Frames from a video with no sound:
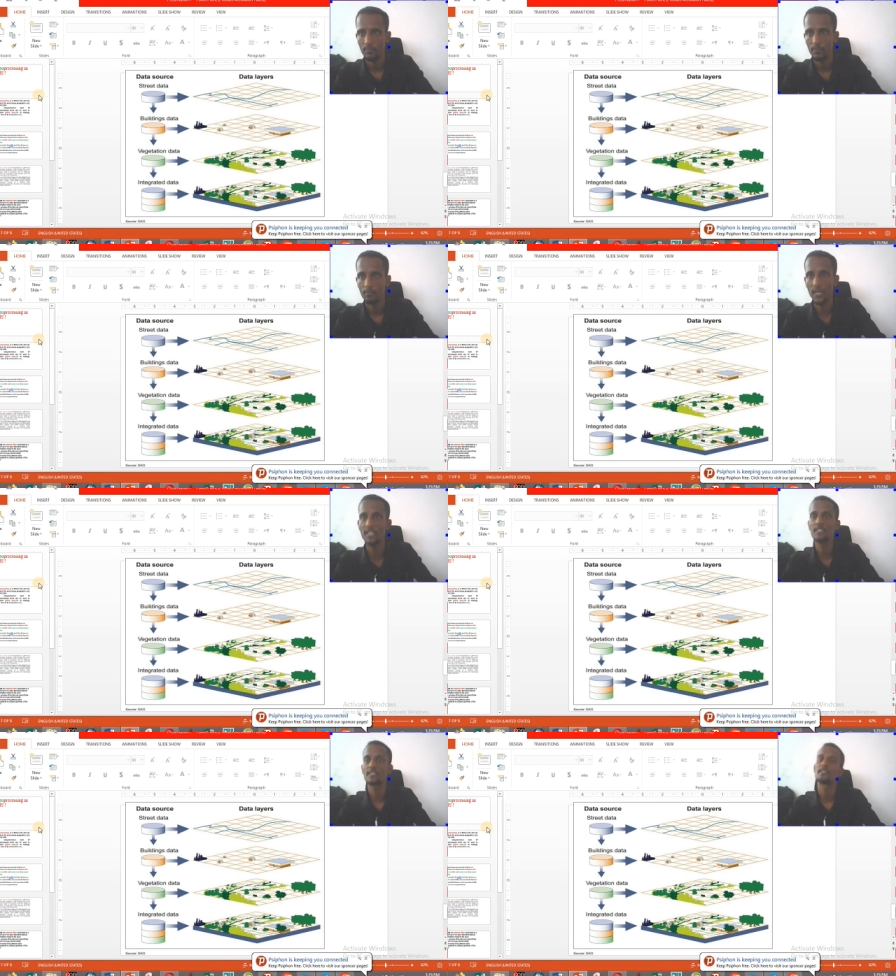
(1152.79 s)

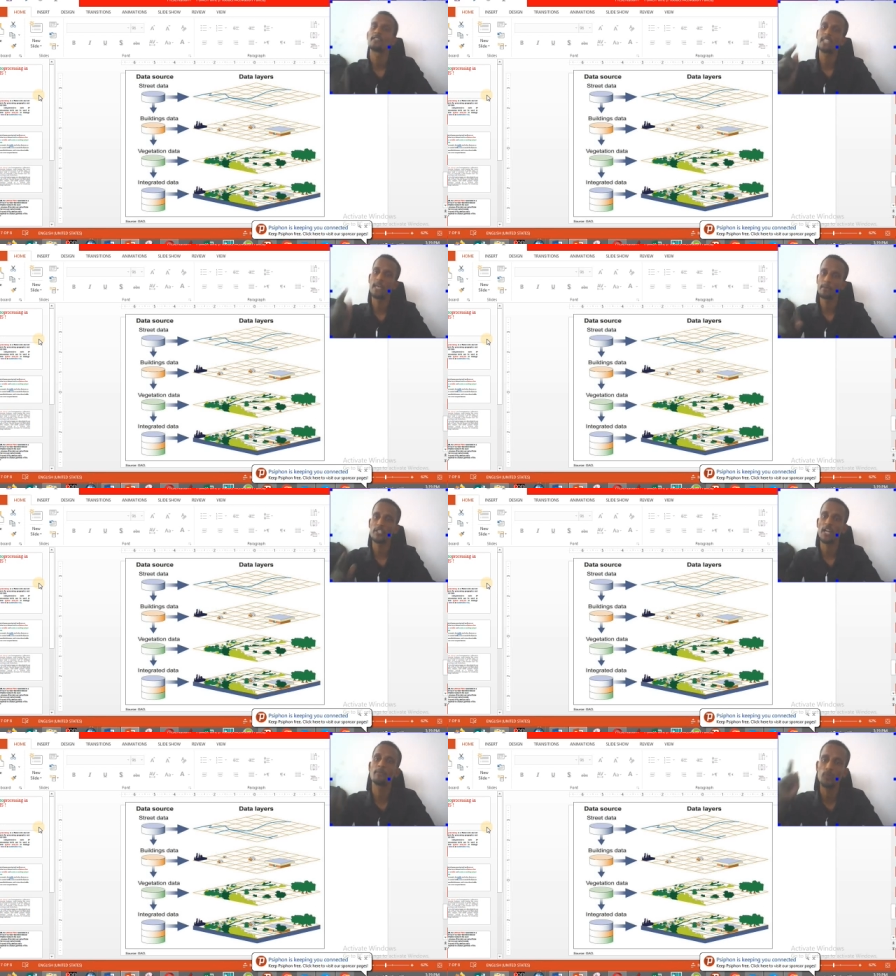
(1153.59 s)
Please
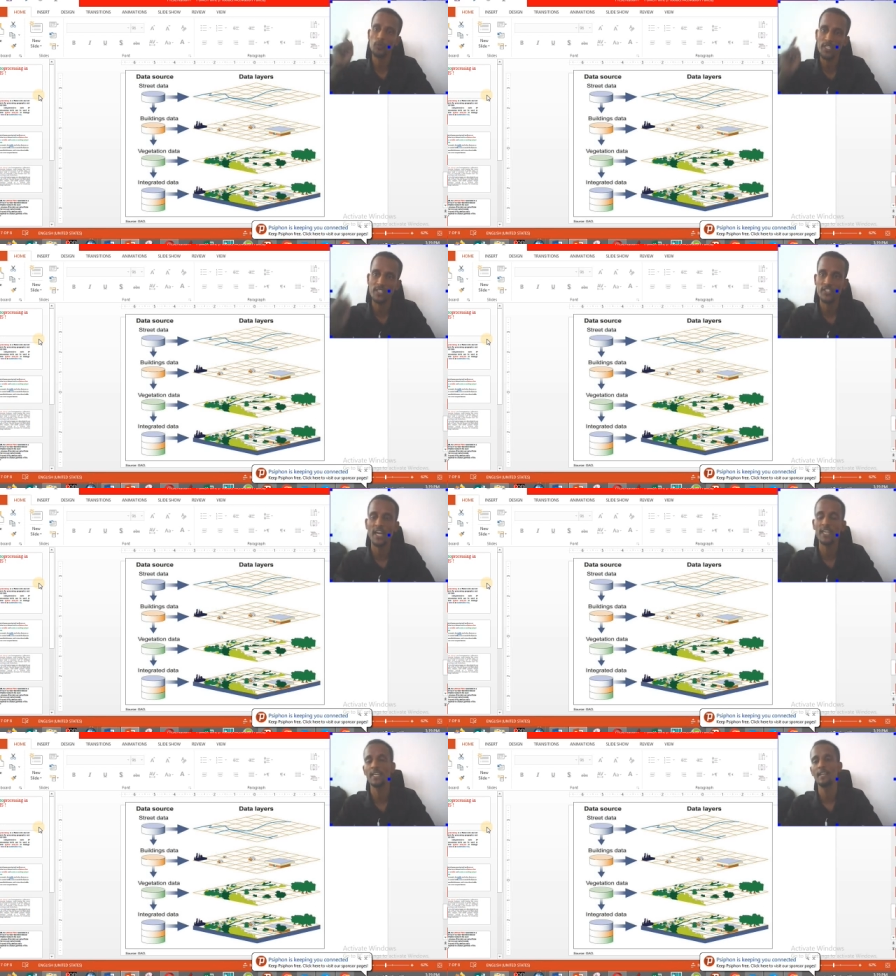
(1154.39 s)
subscribe to this
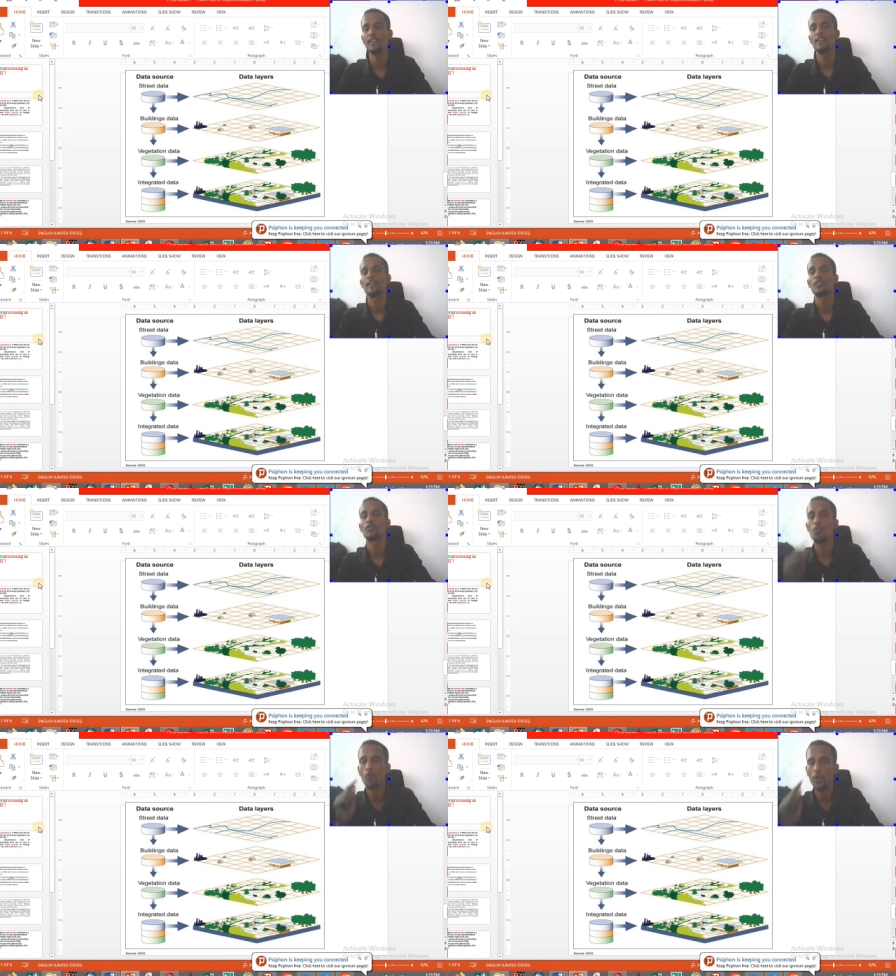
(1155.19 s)
channel
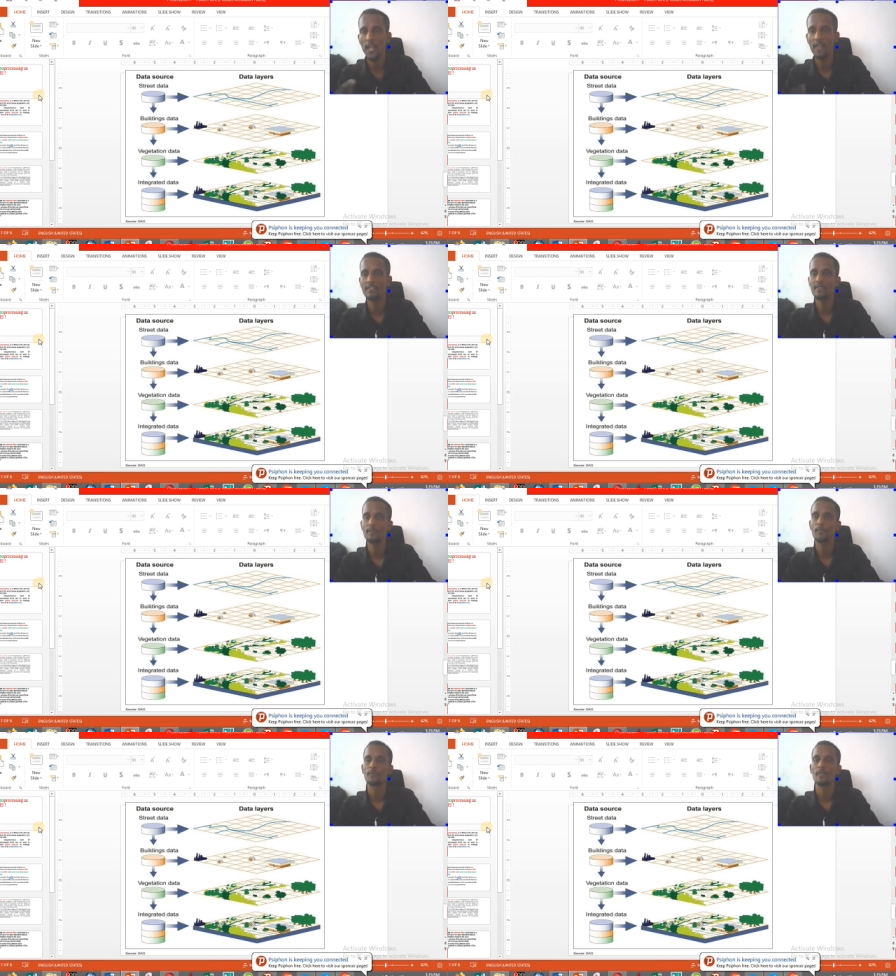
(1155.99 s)
to get
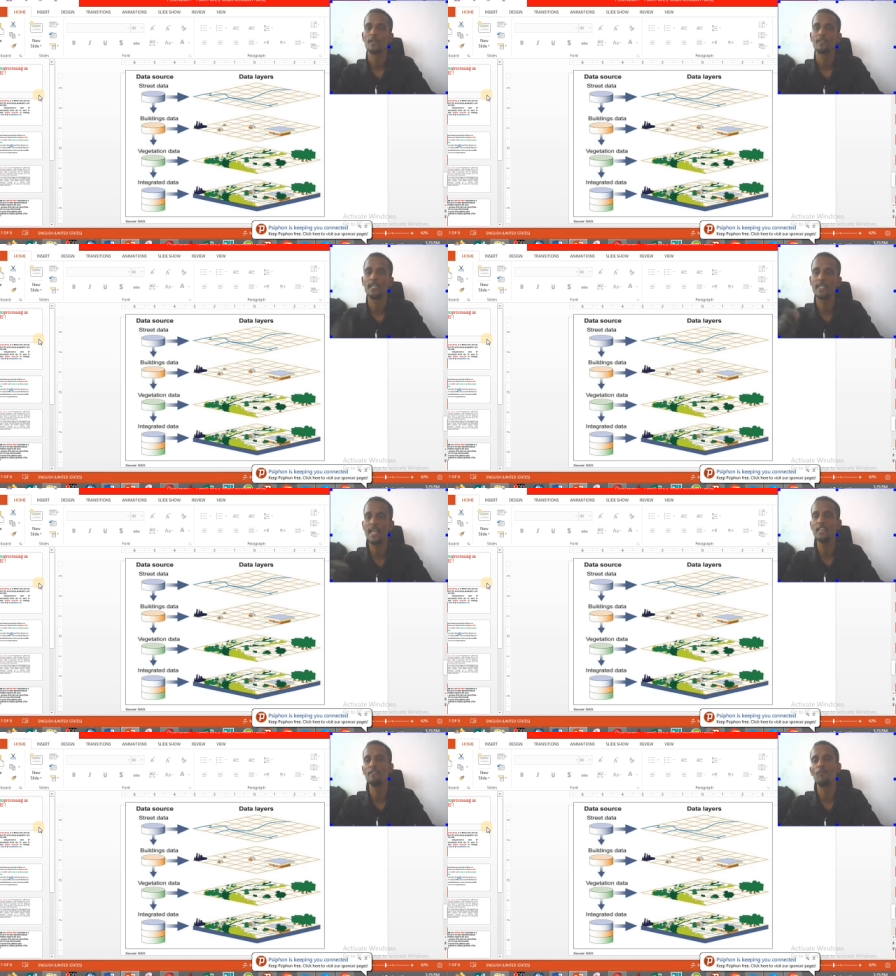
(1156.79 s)
the
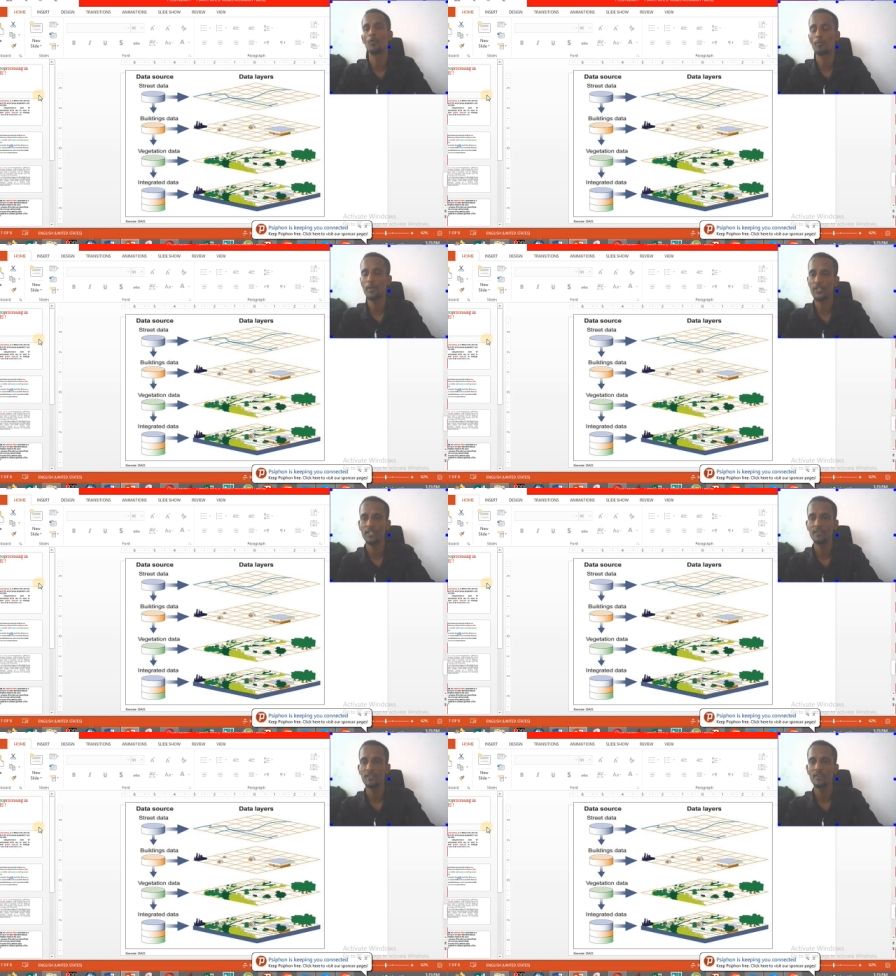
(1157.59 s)
daily
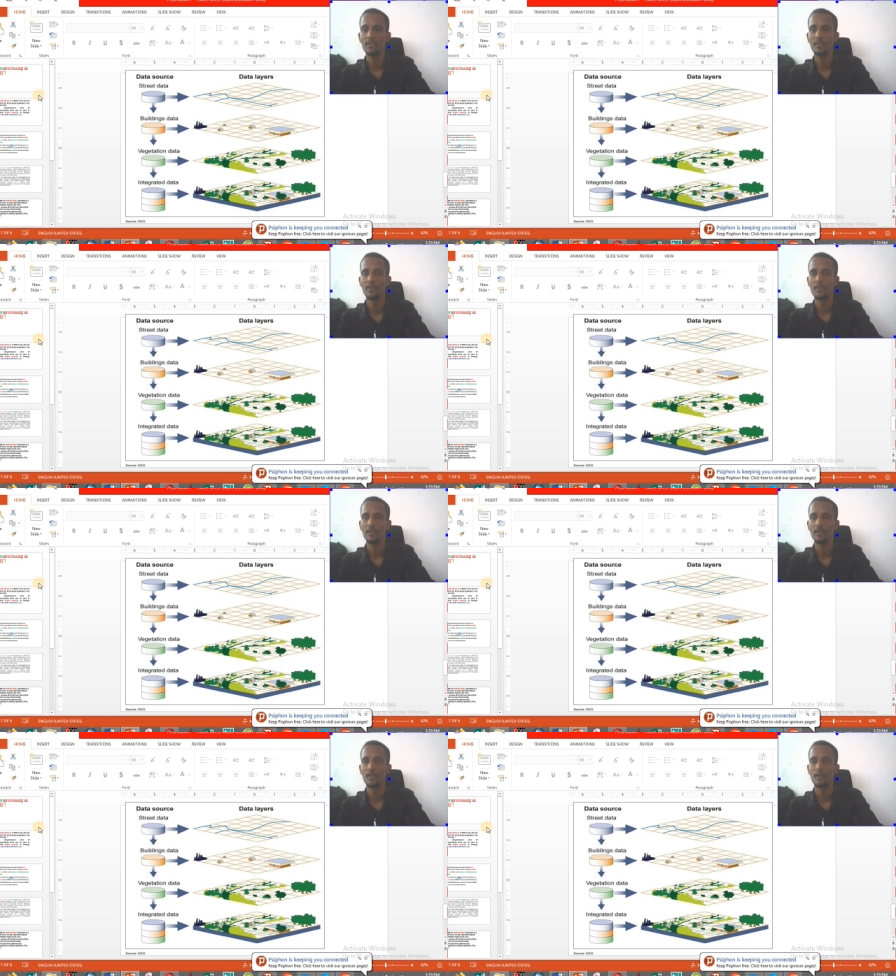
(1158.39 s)
information,
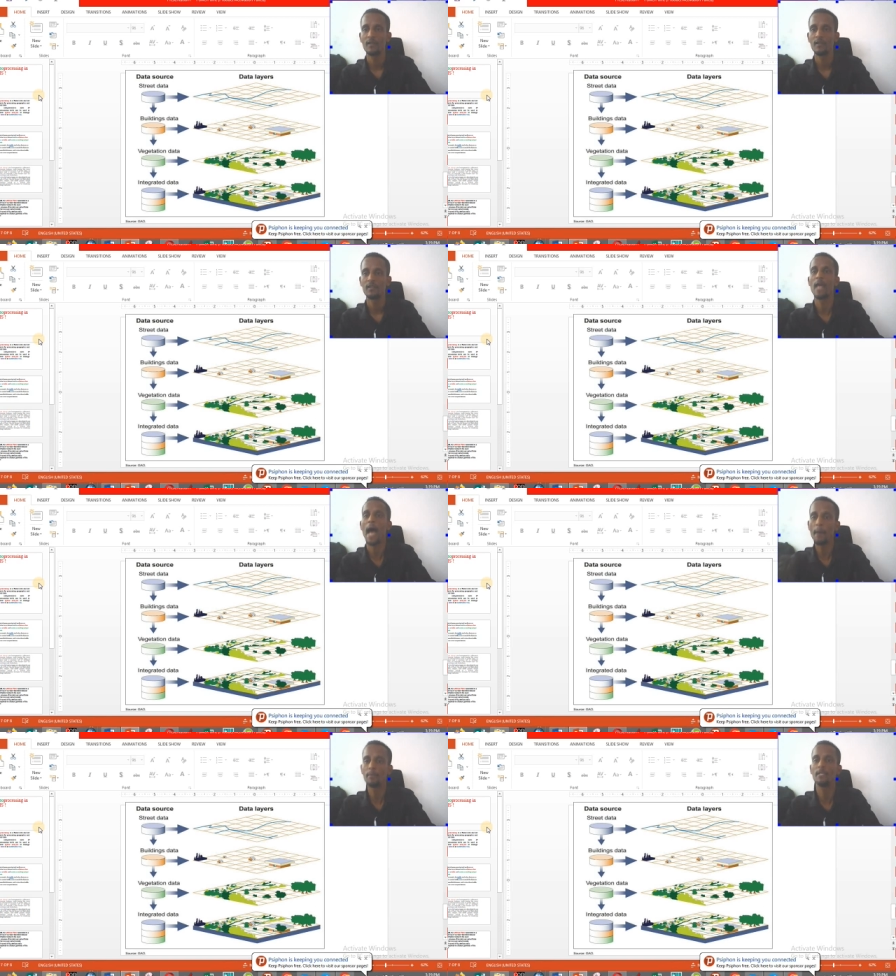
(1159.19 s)
the
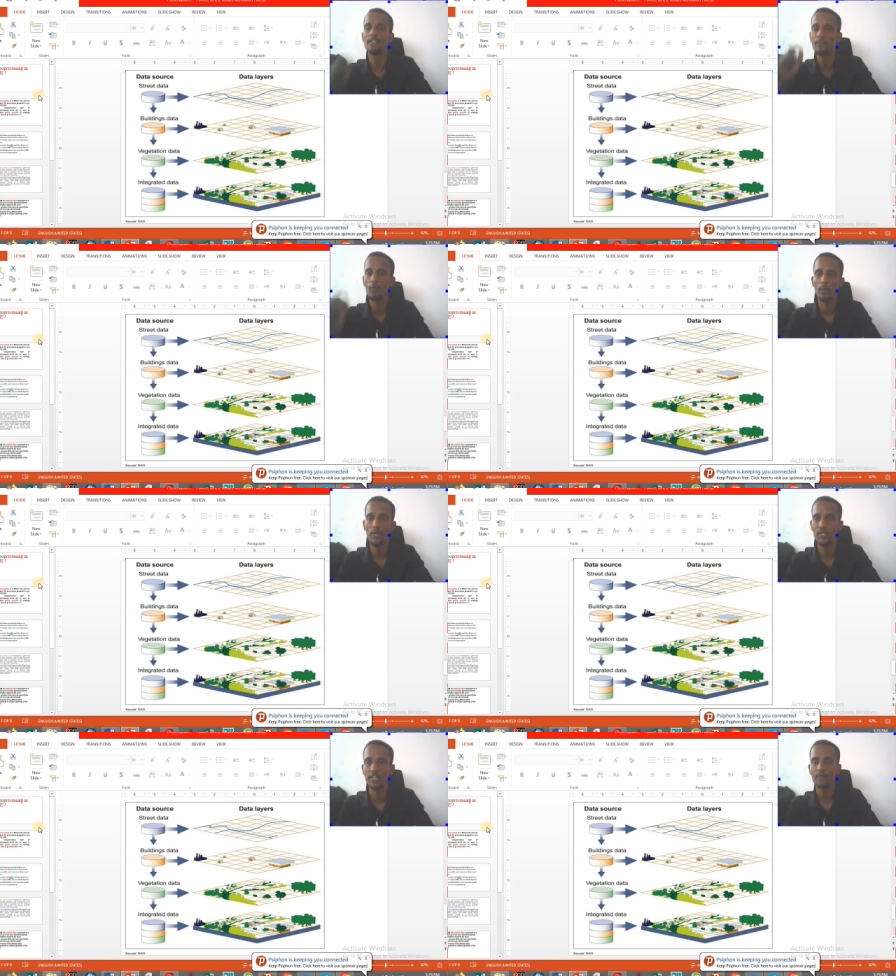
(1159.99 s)
update
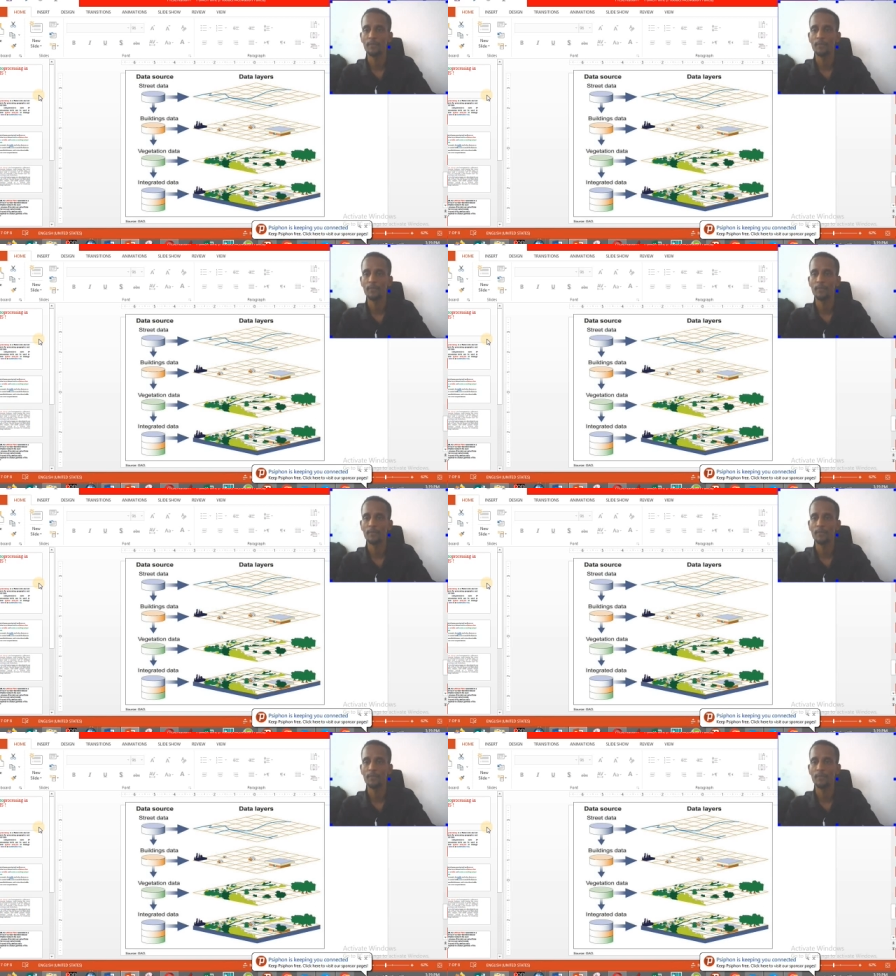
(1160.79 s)
information.